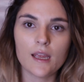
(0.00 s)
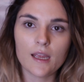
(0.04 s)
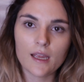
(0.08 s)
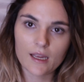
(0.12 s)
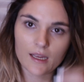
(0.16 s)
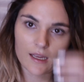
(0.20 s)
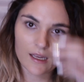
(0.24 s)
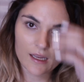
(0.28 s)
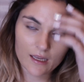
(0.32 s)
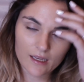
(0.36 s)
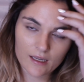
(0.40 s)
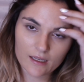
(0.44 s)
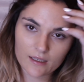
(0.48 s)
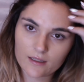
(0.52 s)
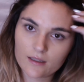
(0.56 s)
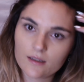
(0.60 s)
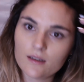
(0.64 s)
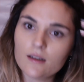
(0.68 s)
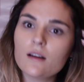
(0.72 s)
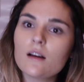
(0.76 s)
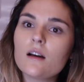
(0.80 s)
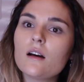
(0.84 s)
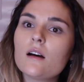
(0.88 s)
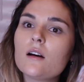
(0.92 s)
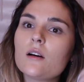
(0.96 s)
and
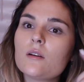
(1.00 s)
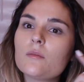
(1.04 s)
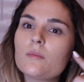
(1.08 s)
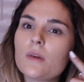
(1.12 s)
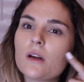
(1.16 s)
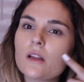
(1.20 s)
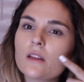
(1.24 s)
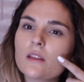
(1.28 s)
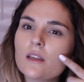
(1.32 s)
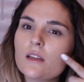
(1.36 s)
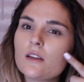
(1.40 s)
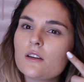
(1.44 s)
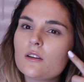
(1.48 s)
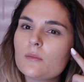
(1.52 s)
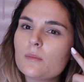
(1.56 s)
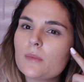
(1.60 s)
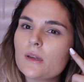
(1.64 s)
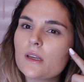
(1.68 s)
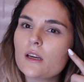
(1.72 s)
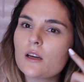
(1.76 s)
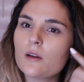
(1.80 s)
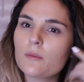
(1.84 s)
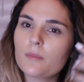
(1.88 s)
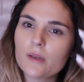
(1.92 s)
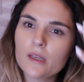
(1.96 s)
a little
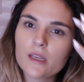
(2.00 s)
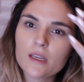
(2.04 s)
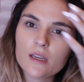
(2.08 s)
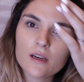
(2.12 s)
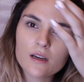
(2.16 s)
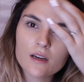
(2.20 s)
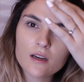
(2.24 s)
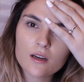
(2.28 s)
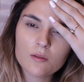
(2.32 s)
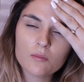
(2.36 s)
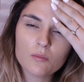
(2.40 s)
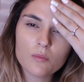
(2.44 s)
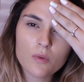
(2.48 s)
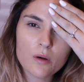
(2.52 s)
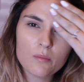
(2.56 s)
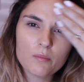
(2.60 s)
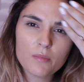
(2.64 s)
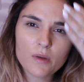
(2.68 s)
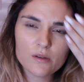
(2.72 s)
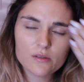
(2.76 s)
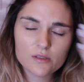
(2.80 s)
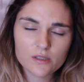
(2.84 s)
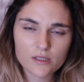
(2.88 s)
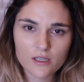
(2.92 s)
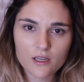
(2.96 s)
bit up here,
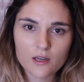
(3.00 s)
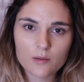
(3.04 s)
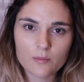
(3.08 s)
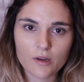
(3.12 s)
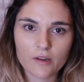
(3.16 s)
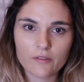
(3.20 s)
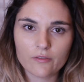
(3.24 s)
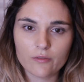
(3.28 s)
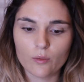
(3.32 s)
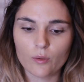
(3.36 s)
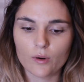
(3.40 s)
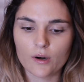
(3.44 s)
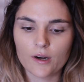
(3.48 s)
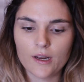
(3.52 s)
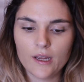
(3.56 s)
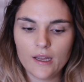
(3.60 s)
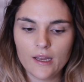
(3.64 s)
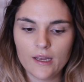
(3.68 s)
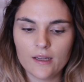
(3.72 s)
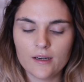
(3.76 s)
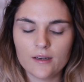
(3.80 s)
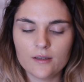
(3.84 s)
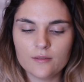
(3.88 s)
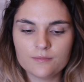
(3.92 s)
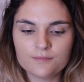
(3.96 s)
mostly on my
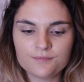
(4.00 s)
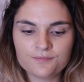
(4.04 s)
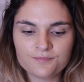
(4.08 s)
forehead.